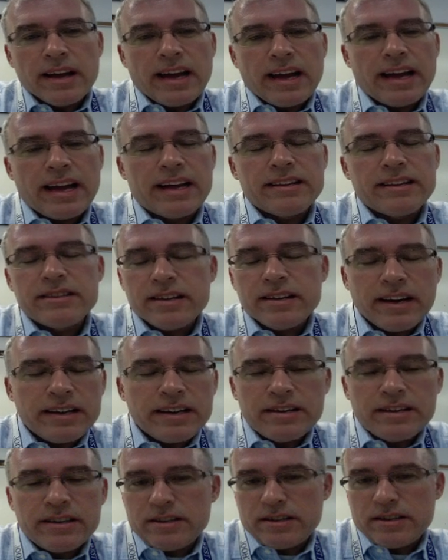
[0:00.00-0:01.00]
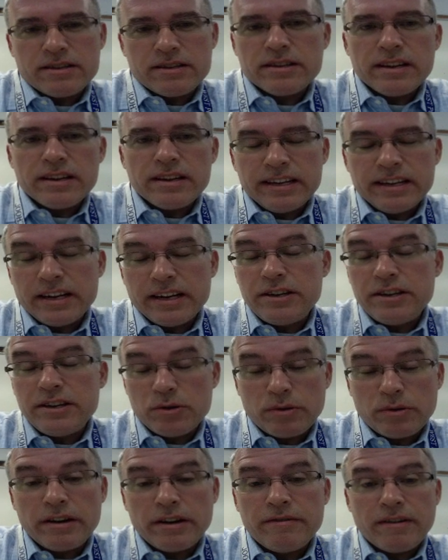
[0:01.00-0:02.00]
And scientists in
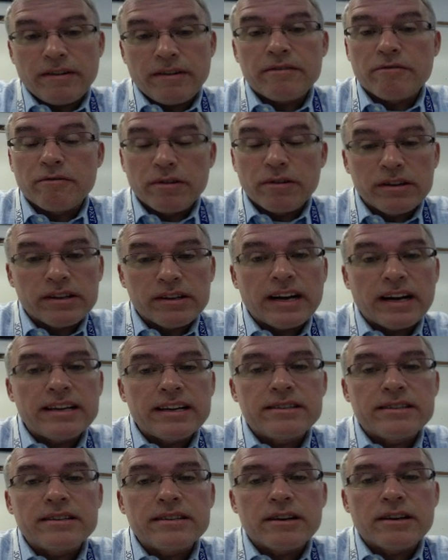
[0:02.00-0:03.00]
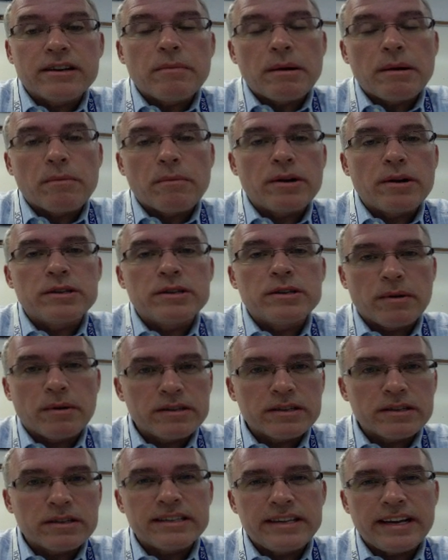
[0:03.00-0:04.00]
1925 realized that cell membranes
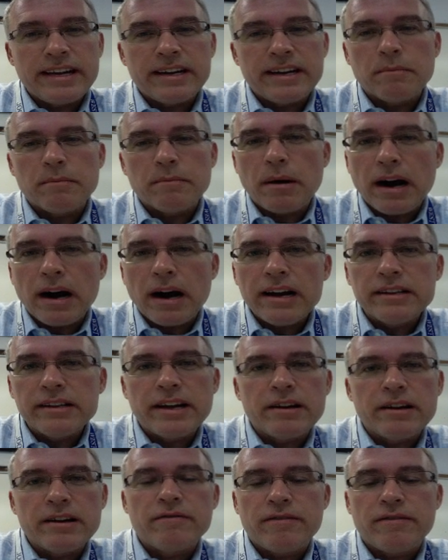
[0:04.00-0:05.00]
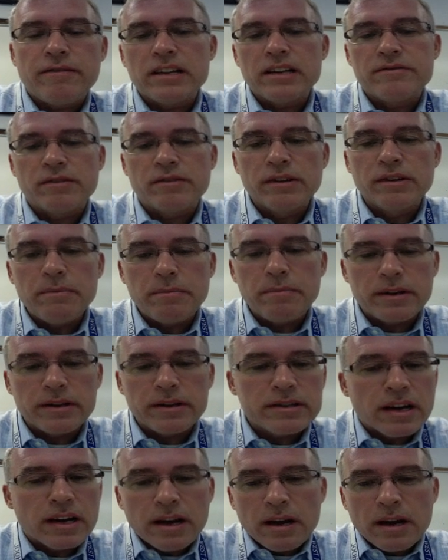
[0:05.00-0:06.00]
must contain a bilayer of
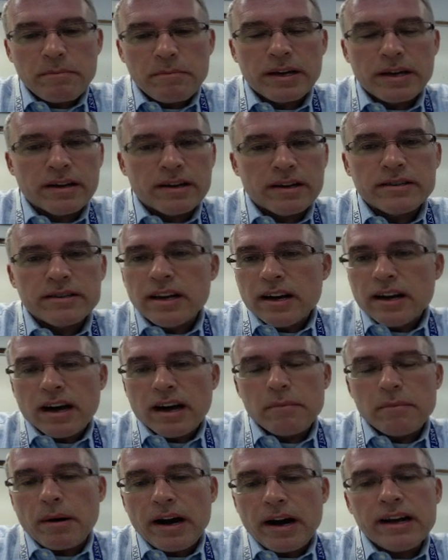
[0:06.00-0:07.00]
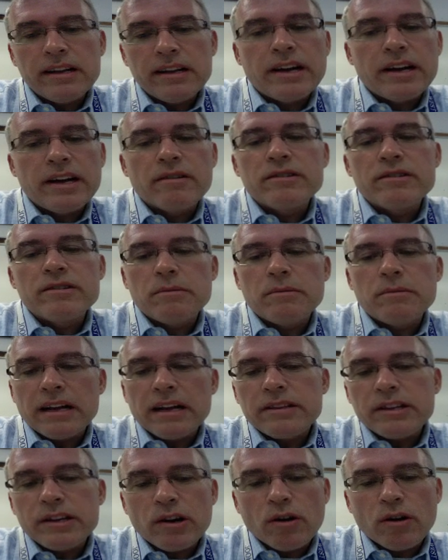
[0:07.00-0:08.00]
phospholipids because a bilayer is
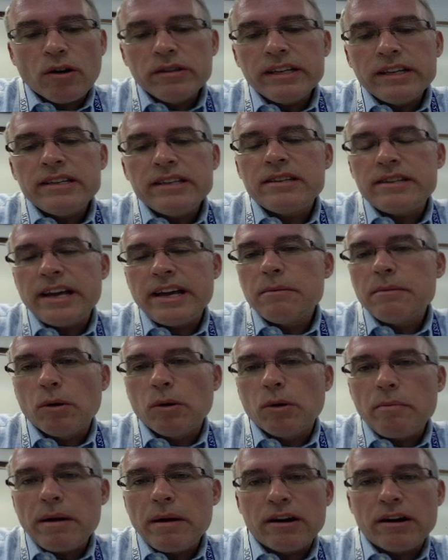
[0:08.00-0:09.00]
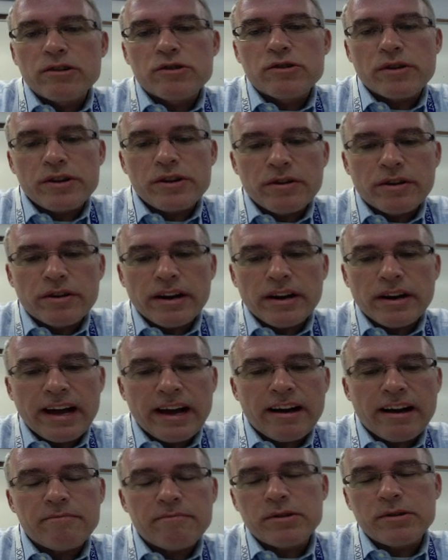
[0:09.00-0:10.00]
about the only stable boundary you can
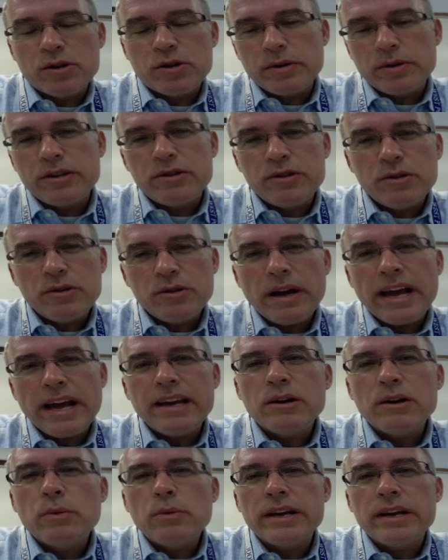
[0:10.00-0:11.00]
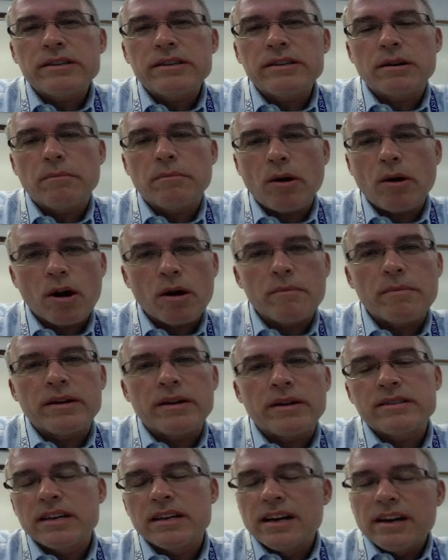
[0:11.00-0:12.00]
have between two aqueous
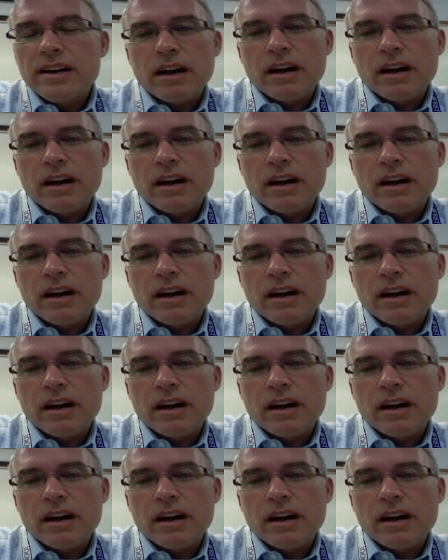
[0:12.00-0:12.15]
compartments.